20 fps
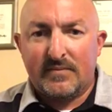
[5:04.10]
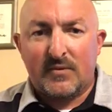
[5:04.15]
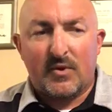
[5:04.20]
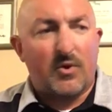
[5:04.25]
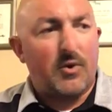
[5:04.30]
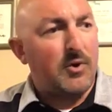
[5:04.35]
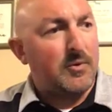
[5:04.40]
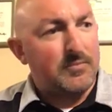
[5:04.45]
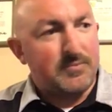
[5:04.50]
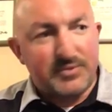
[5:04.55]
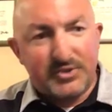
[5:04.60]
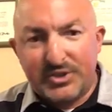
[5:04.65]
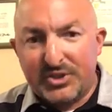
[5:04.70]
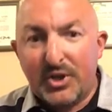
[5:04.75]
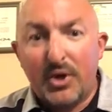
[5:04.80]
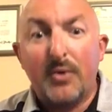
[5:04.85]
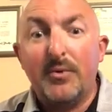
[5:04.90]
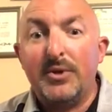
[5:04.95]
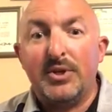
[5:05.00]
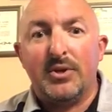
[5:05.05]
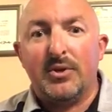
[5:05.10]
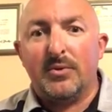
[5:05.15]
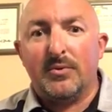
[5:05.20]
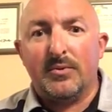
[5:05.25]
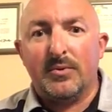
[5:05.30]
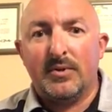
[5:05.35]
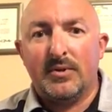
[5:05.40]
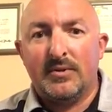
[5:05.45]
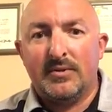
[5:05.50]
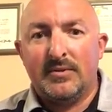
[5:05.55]
or show you
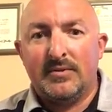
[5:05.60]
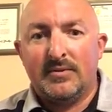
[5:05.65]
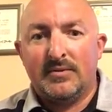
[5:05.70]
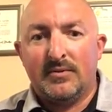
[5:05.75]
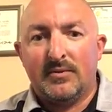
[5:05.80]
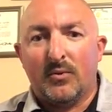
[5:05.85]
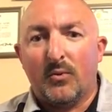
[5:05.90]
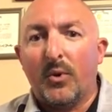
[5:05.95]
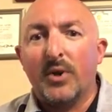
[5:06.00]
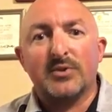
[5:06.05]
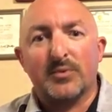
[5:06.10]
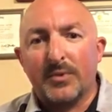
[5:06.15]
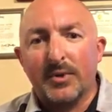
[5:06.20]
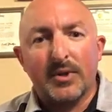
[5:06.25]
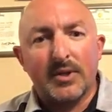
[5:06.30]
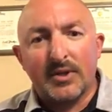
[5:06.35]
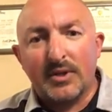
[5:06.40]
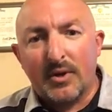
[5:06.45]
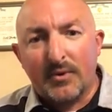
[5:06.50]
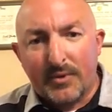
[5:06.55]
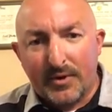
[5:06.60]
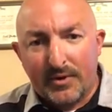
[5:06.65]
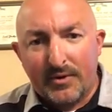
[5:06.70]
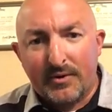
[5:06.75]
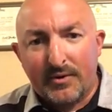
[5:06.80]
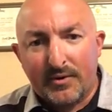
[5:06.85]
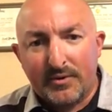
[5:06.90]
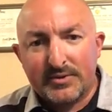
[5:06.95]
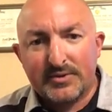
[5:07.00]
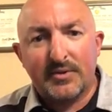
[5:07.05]
what's really going
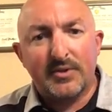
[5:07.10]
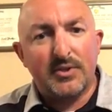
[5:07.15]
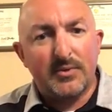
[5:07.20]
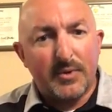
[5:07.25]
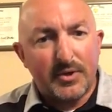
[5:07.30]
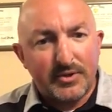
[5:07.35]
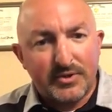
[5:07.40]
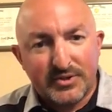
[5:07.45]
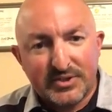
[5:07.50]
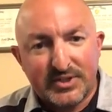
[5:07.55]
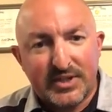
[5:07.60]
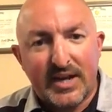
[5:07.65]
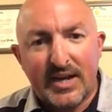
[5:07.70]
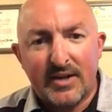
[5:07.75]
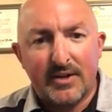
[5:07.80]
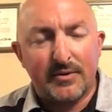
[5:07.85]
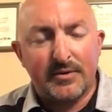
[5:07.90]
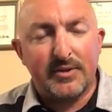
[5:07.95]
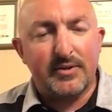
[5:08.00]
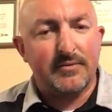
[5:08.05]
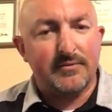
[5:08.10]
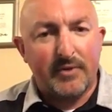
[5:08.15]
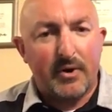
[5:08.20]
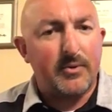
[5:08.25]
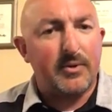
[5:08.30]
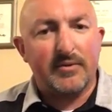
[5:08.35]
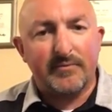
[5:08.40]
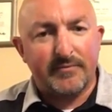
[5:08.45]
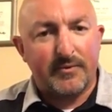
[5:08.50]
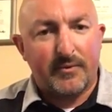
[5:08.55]
on so you understand who you're
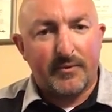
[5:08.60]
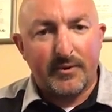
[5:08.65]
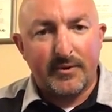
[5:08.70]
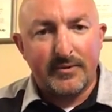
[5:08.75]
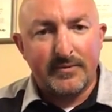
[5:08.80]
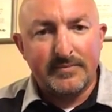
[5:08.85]
voting for,